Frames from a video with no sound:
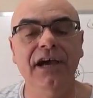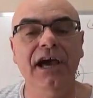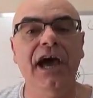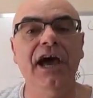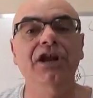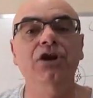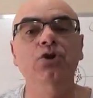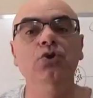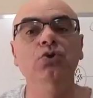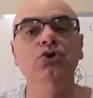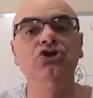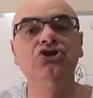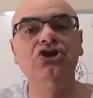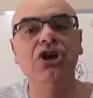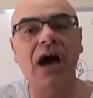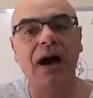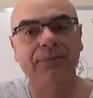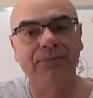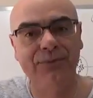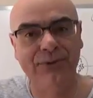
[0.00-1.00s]
A new
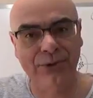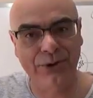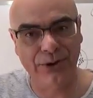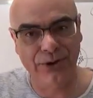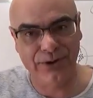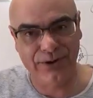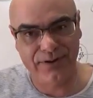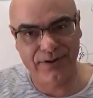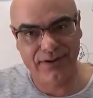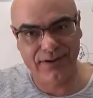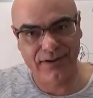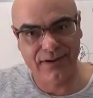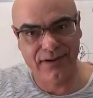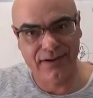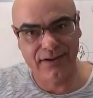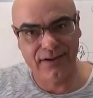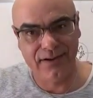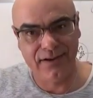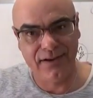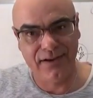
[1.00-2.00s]
chapter
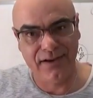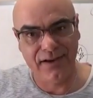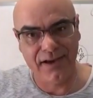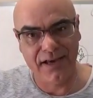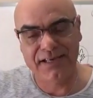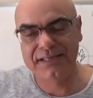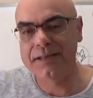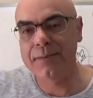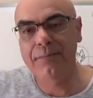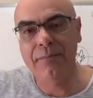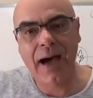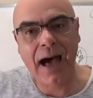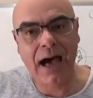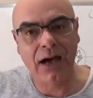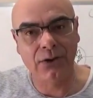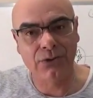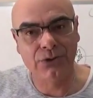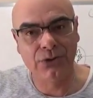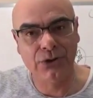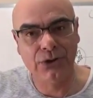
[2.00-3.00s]
is
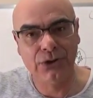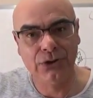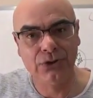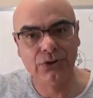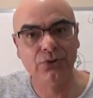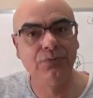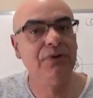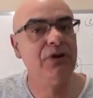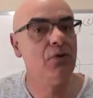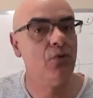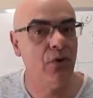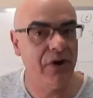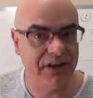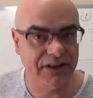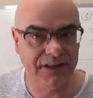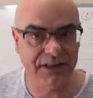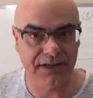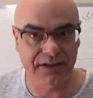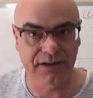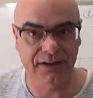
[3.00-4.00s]
about to be
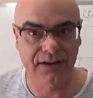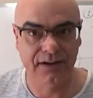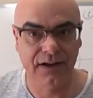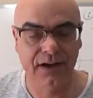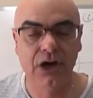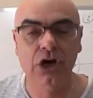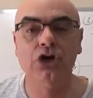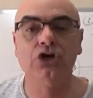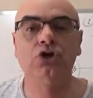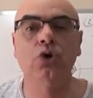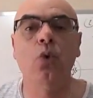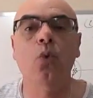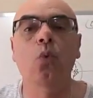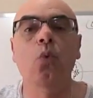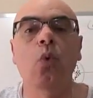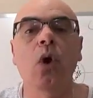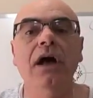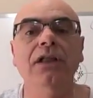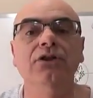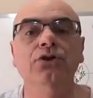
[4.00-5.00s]
written. So
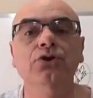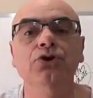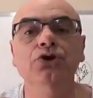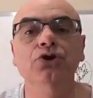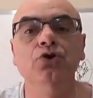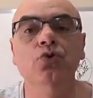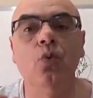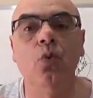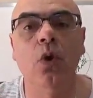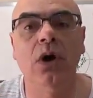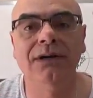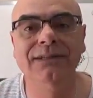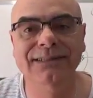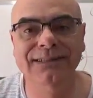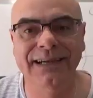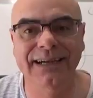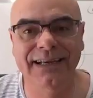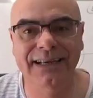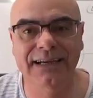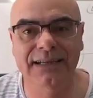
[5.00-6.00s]
what do you
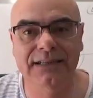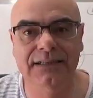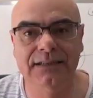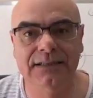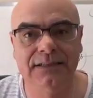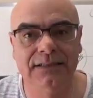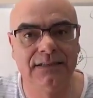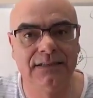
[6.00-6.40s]
want in it?